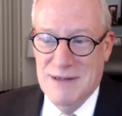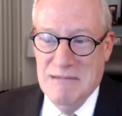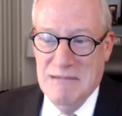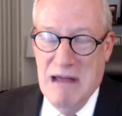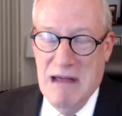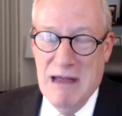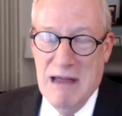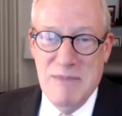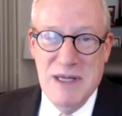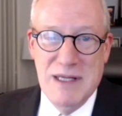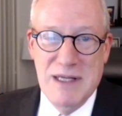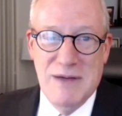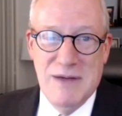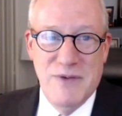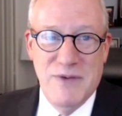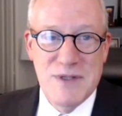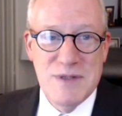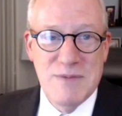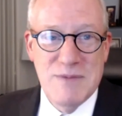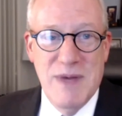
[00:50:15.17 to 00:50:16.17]
I mean, if
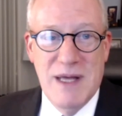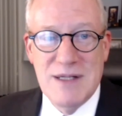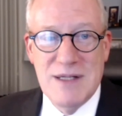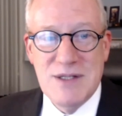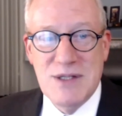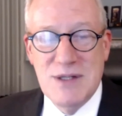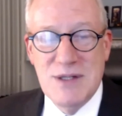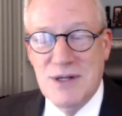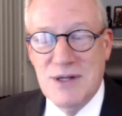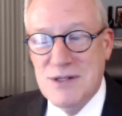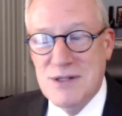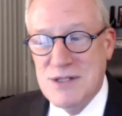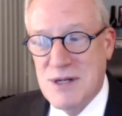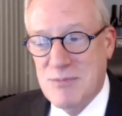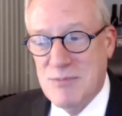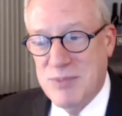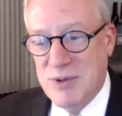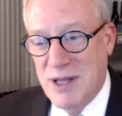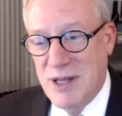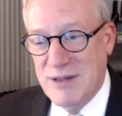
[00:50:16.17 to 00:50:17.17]
it's medicine, you
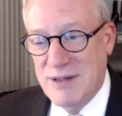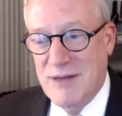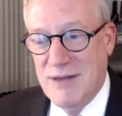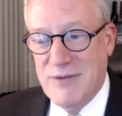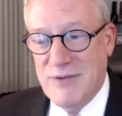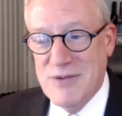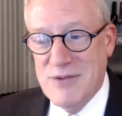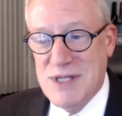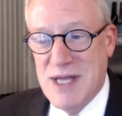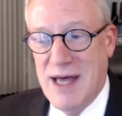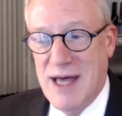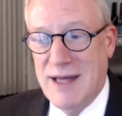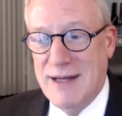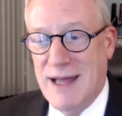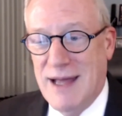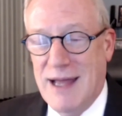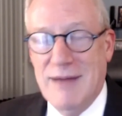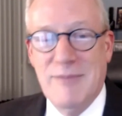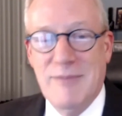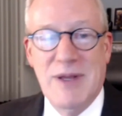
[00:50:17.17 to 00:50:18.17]
have blood levels on.
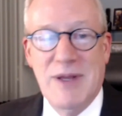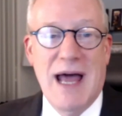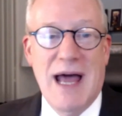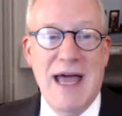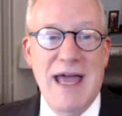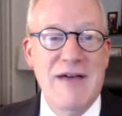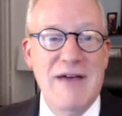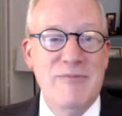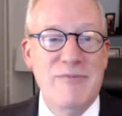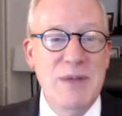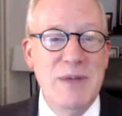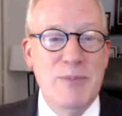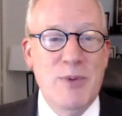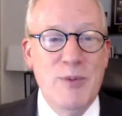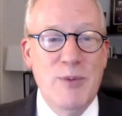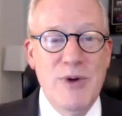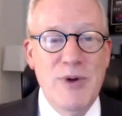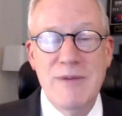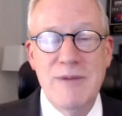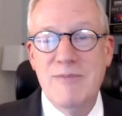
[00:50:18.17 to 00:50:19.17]
I mean, I have people
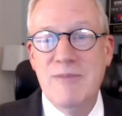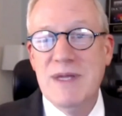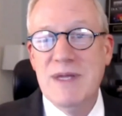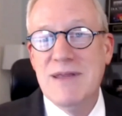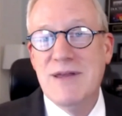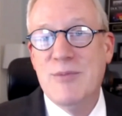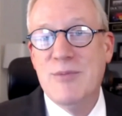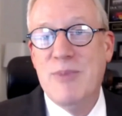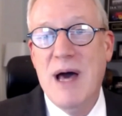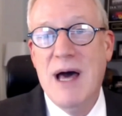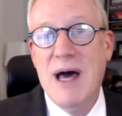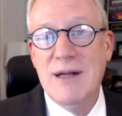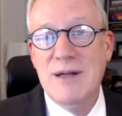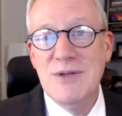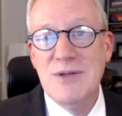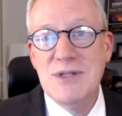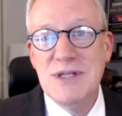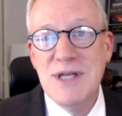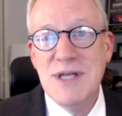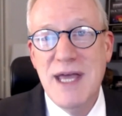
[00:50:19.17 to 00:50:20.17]
bring me their
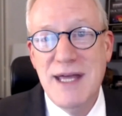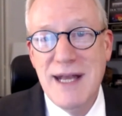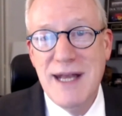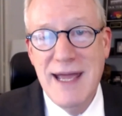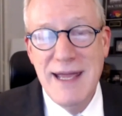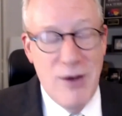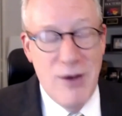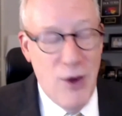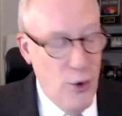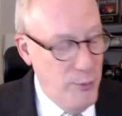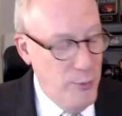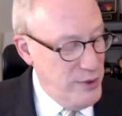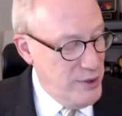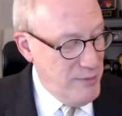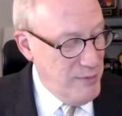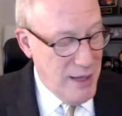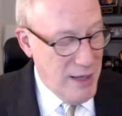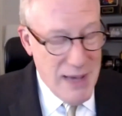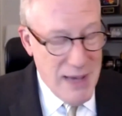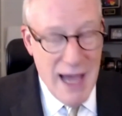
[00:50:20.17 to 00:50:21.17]
bottles and I open them
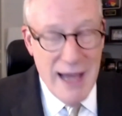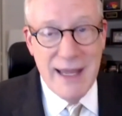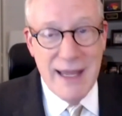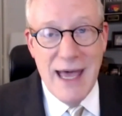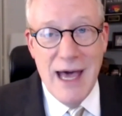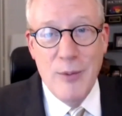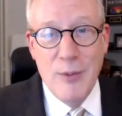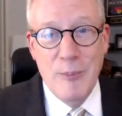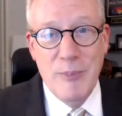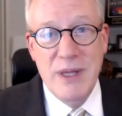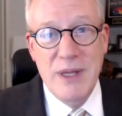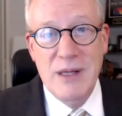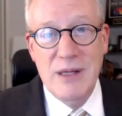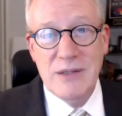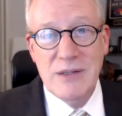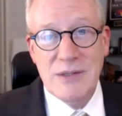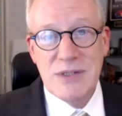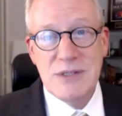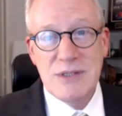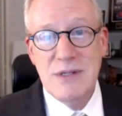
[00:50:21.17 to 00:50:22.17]
up. I count
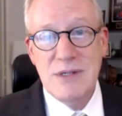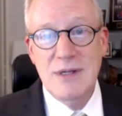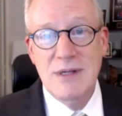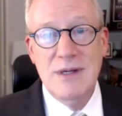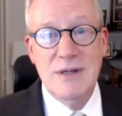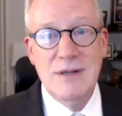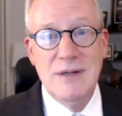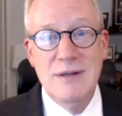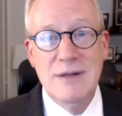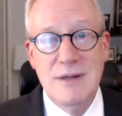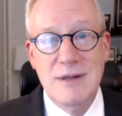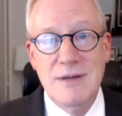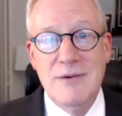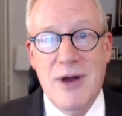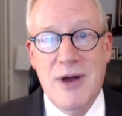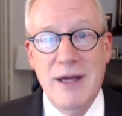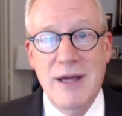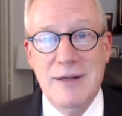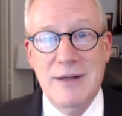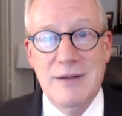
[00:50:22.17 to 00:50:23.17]
bills,
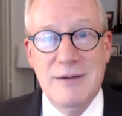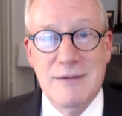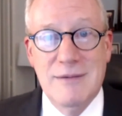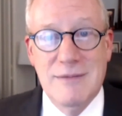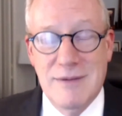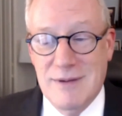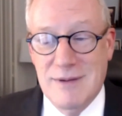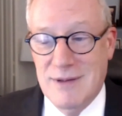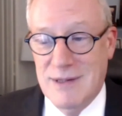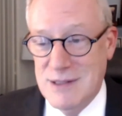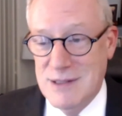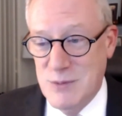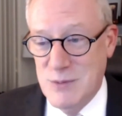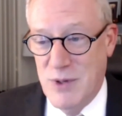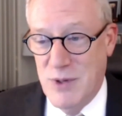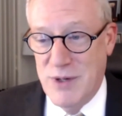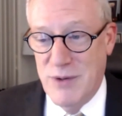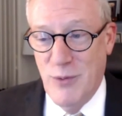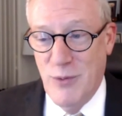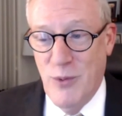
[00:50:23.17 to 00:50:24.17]
right? That's
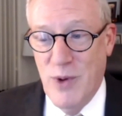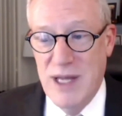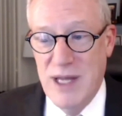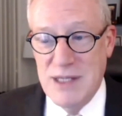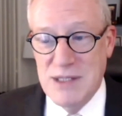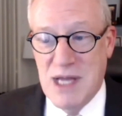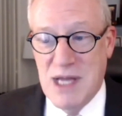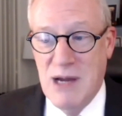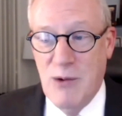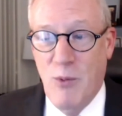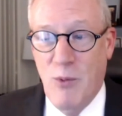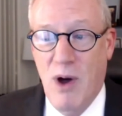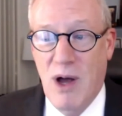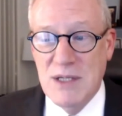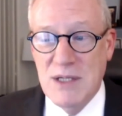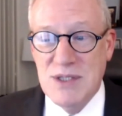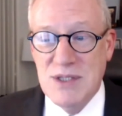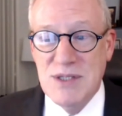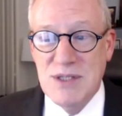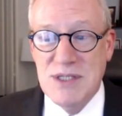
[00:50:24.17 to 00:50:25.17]
one of the ways. I
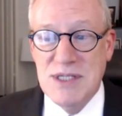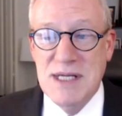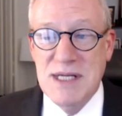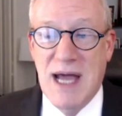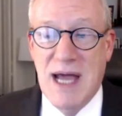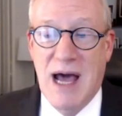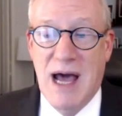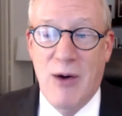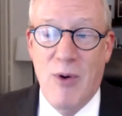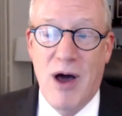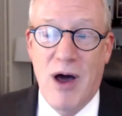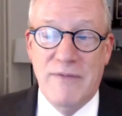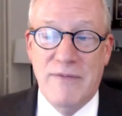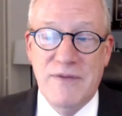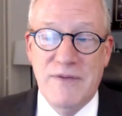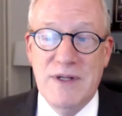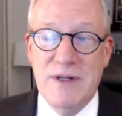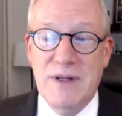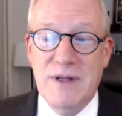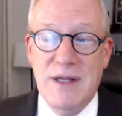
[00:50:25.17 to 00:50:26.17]
watch and see how
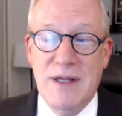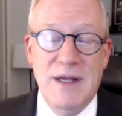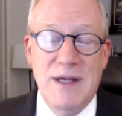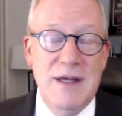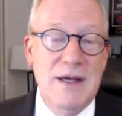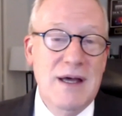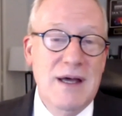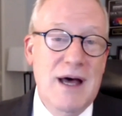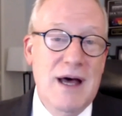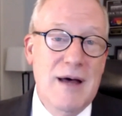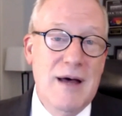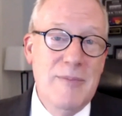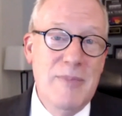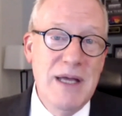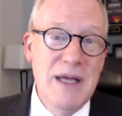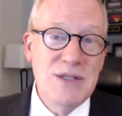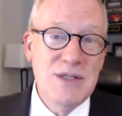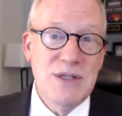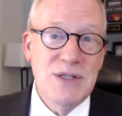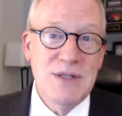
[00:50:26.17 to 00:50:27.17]
often
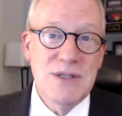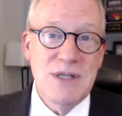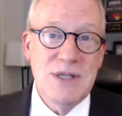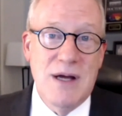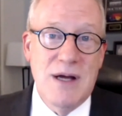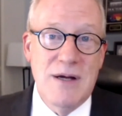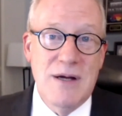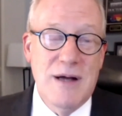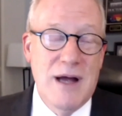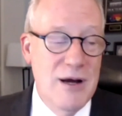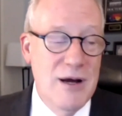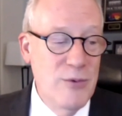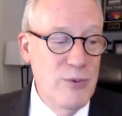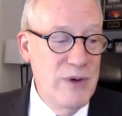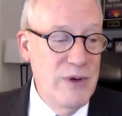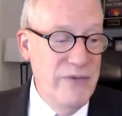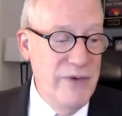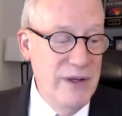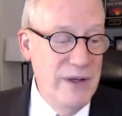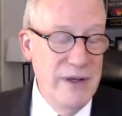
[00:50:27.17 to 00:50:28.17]
patients are
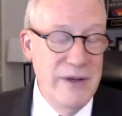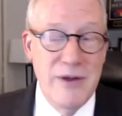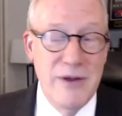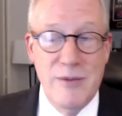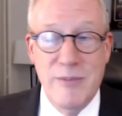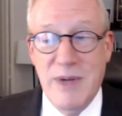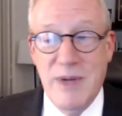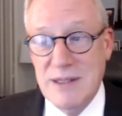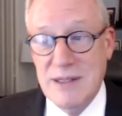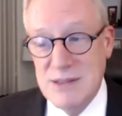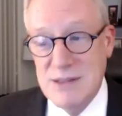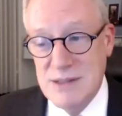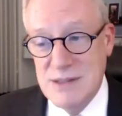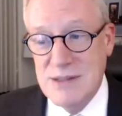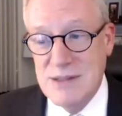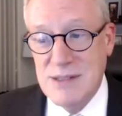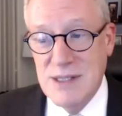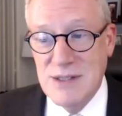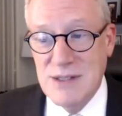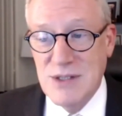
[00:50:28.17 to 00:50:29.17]
refilling their meds.
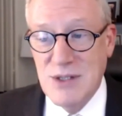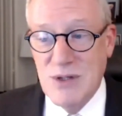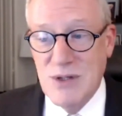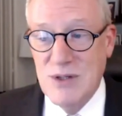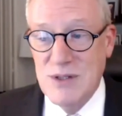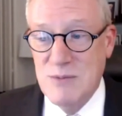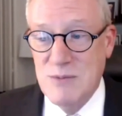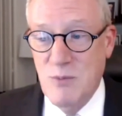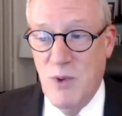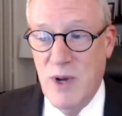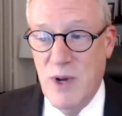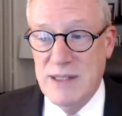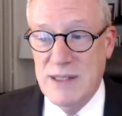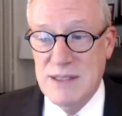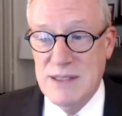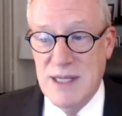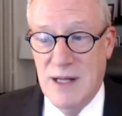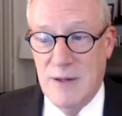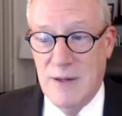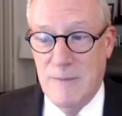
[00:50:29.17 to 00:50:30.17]
It's a good way to
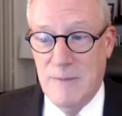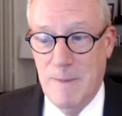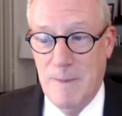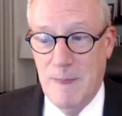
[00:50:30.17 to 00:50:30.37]
tell.